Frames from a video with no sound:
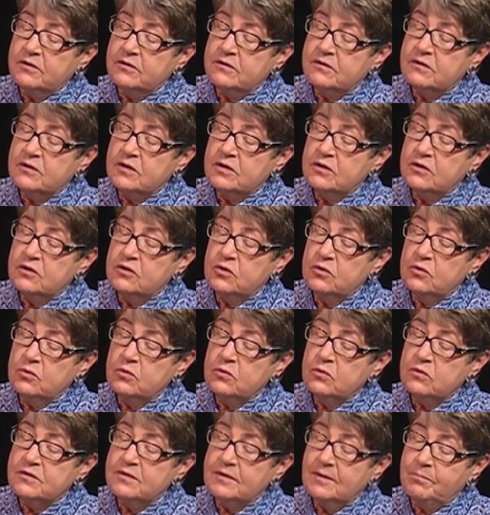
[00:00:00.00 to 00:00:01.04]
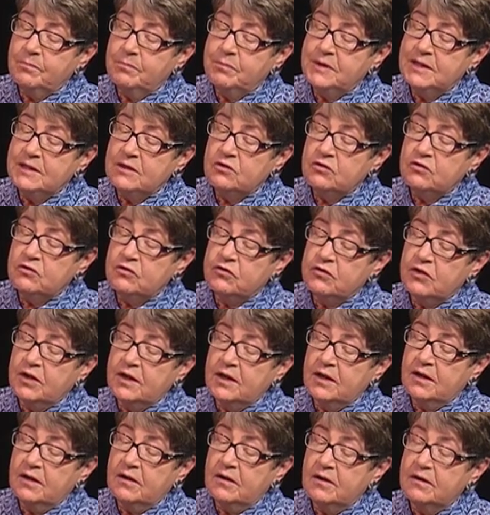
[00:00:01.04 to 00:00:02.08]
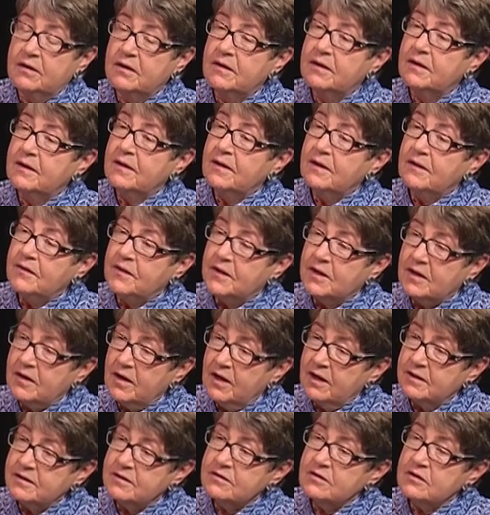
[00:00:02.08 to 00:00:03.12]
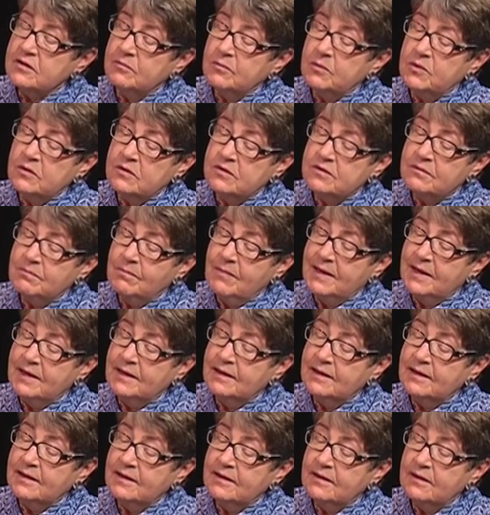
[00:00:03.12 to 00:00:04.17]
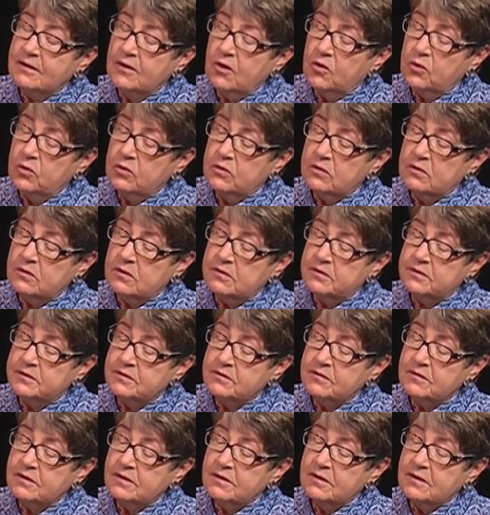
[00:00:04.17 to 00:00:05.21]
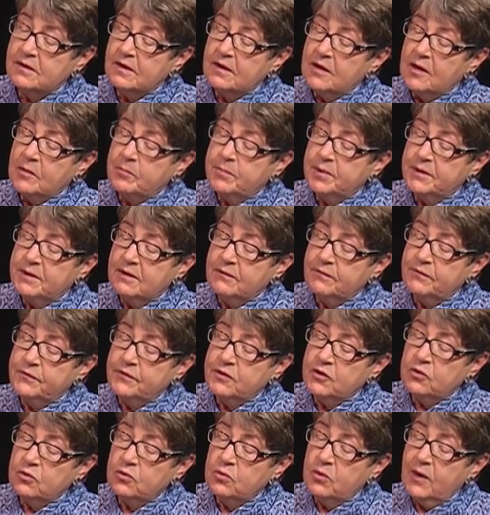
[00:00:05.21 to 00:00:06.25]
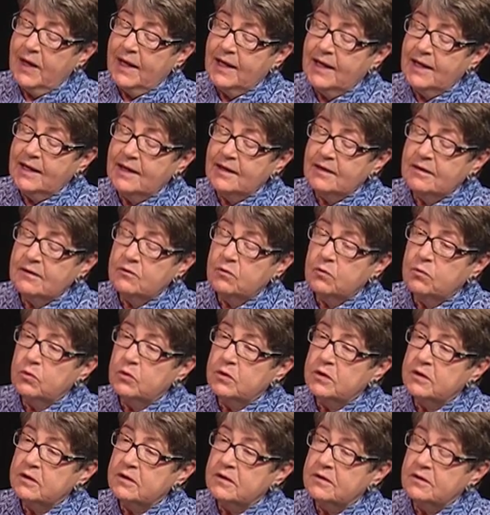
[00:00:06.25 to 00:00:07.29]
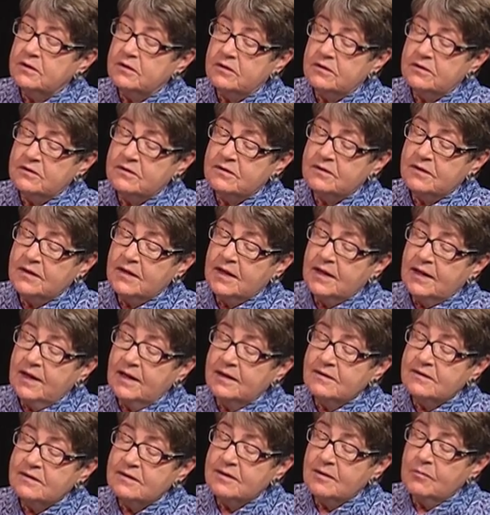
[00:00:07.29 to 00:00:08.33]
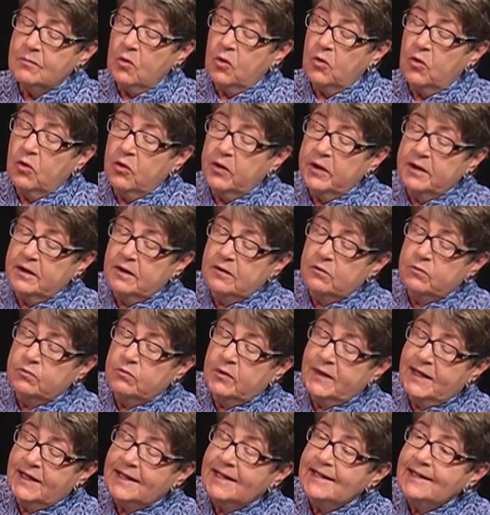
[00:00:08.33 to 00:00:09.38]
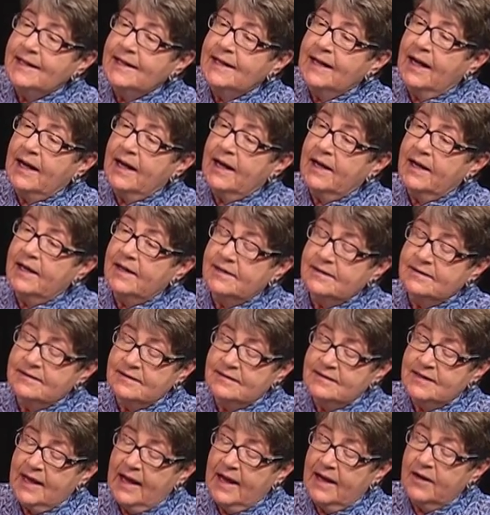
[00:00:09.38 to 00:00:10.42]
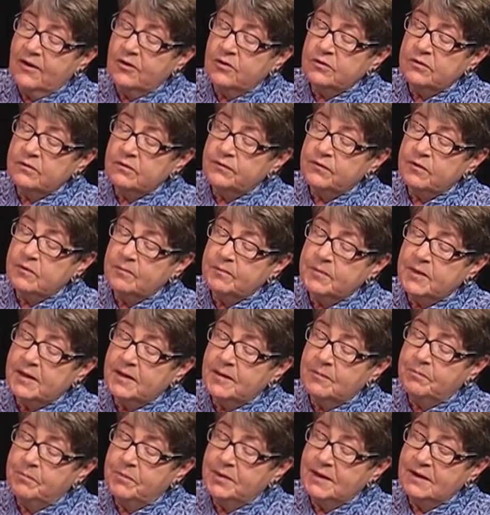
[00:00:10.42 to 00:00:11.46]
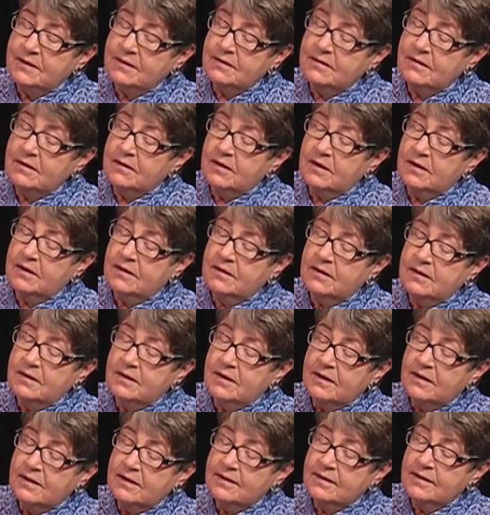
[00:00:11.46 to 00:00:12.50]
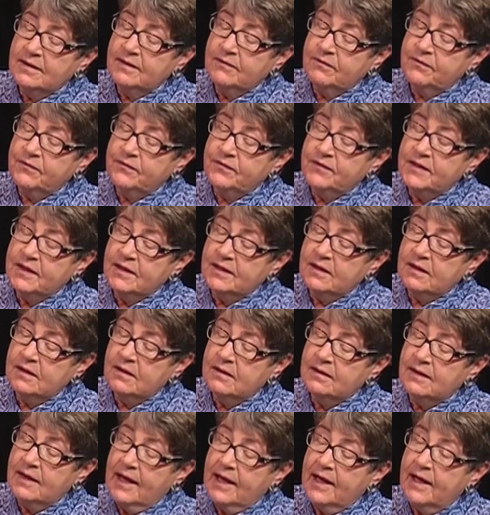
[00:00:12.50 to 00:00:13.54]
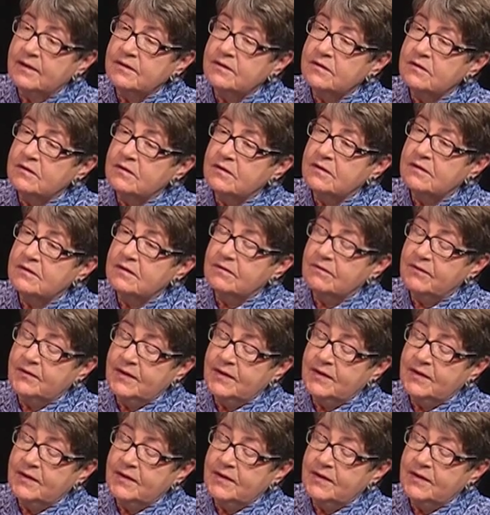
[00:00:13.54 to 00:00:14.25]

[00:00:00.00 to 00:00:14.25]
to use a beach chair, the customers mainly locals, but a few aid workers and some oil rig guys down from Cabinda, lifting glasses of